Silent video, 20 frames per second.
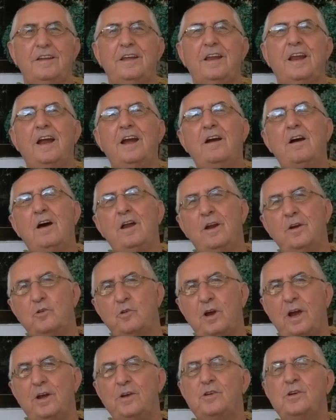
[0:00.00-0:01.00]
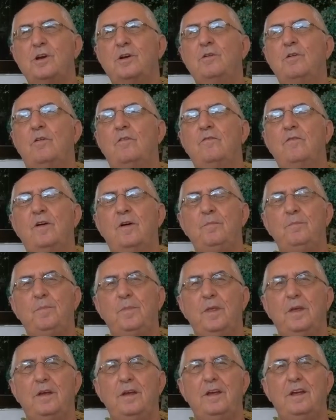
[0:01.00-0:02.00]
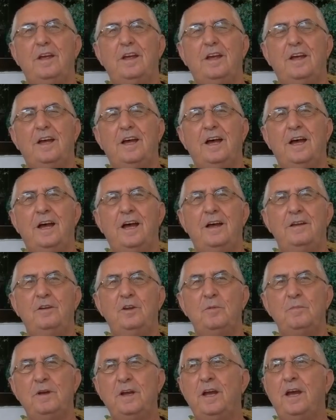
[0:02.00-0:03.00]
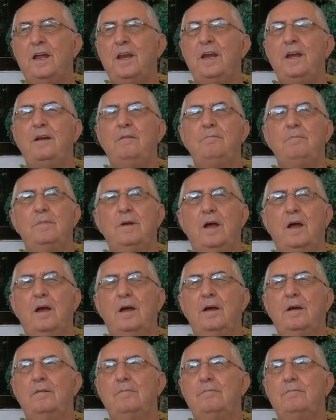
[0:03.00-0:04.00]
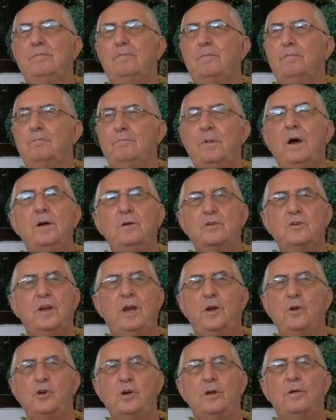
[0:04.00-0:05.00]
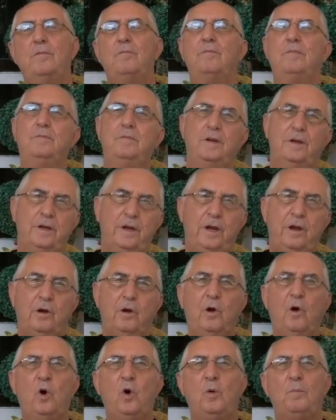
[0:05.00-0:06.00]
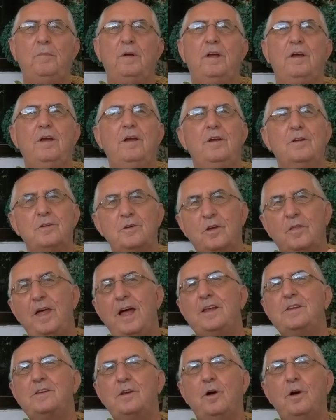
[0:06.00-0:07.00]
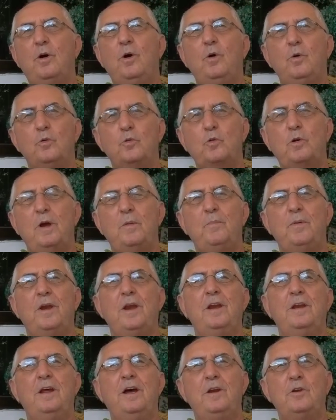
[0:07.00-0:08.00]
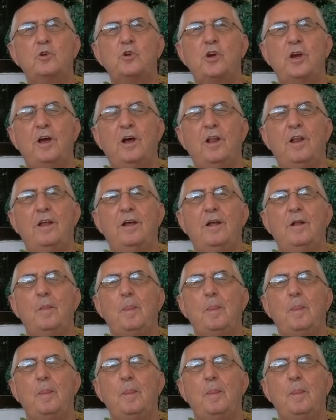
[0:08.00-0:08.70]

And I caught a tricycle from uh, Dumaguete uh, bus station here home. So that's the whole trip in a nutshell.